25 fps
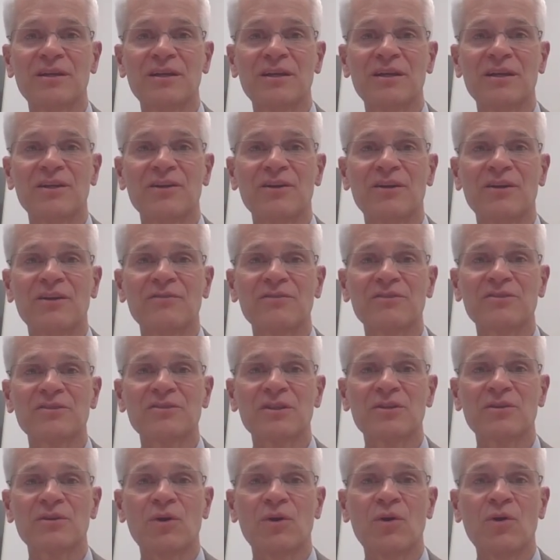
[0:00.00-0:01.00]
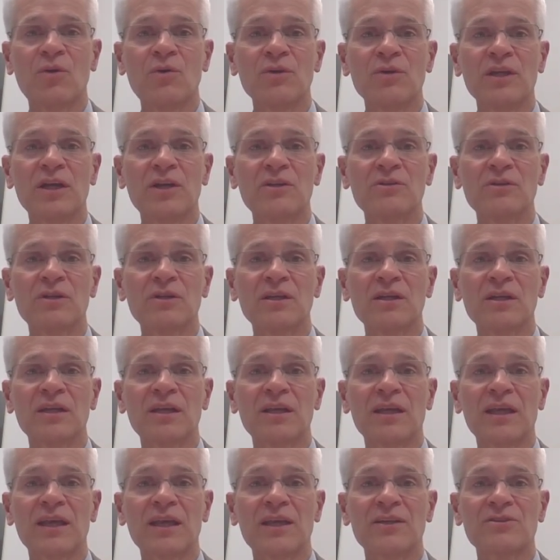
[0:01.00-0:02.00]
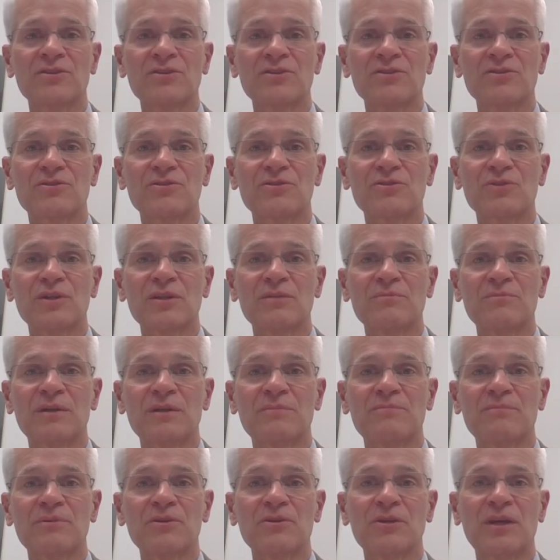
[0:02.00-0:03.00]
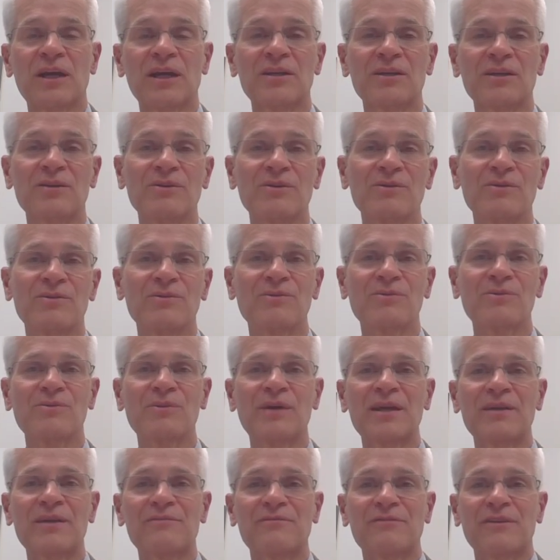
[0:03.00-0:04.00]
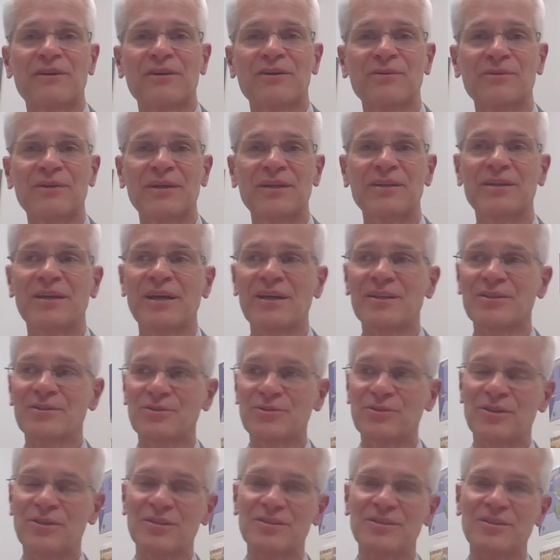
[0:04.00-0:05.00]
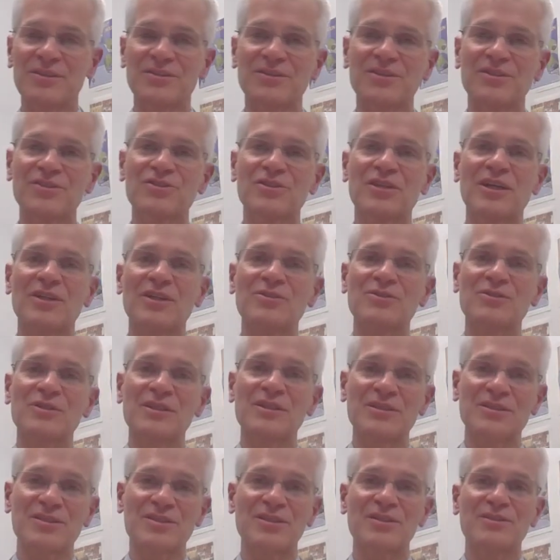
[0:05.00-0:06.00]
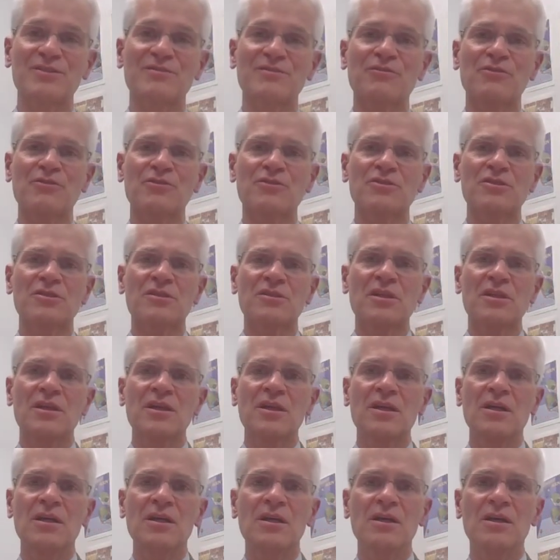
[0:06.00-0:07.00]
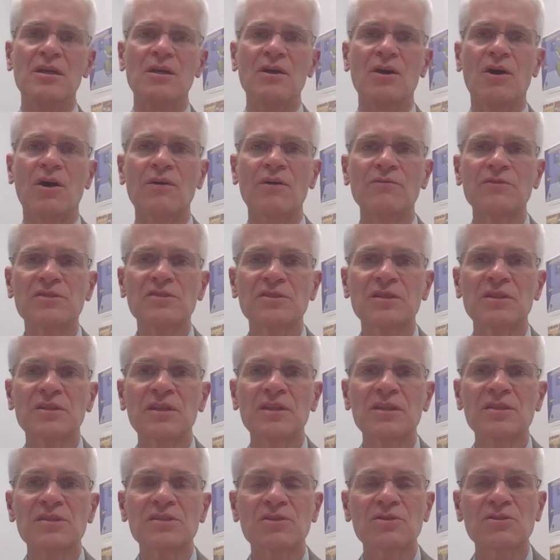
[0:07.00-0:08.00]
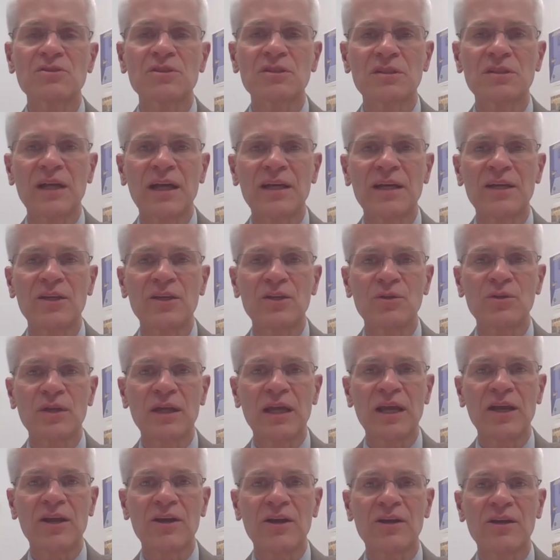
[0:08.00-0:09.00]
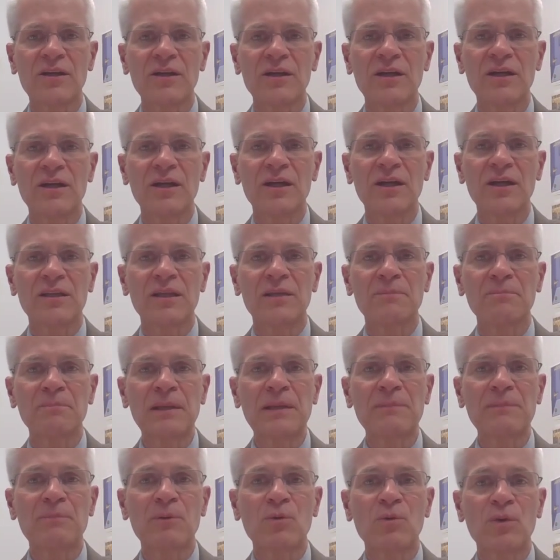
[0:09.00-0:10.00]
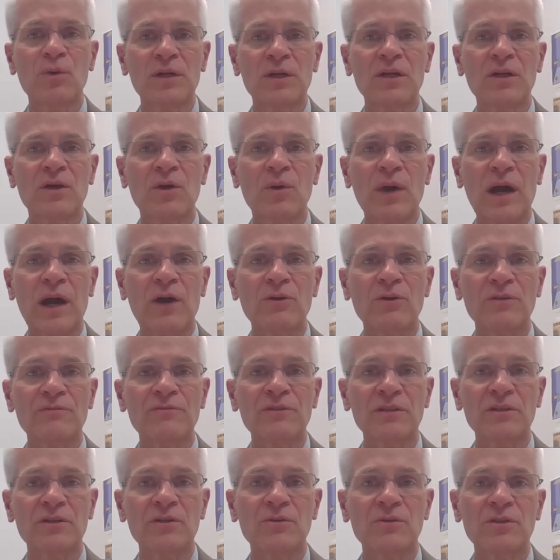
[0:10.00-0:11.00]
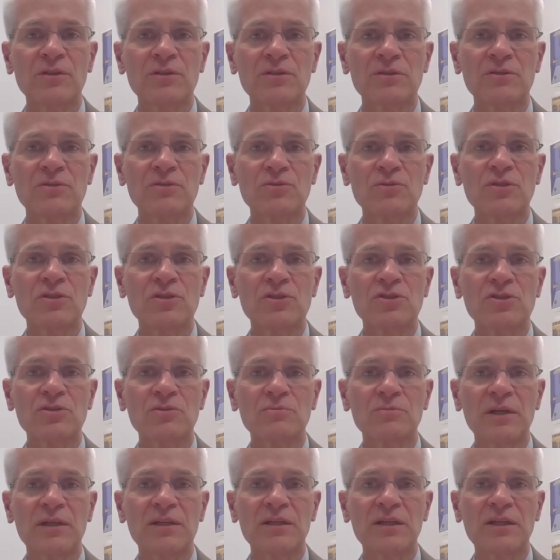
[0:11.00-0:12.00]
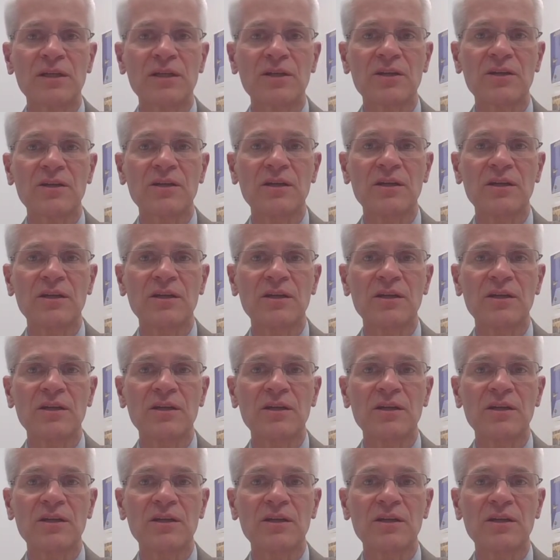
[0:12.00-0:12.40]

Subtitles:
and all of a sudden, oh yeah, you can get cancer treatment, but you got to go way far away. You got to do all these things. You got to do these things first. All of a sudden, they start denying you care, and then people want to go out of it and go into traditional Medicare.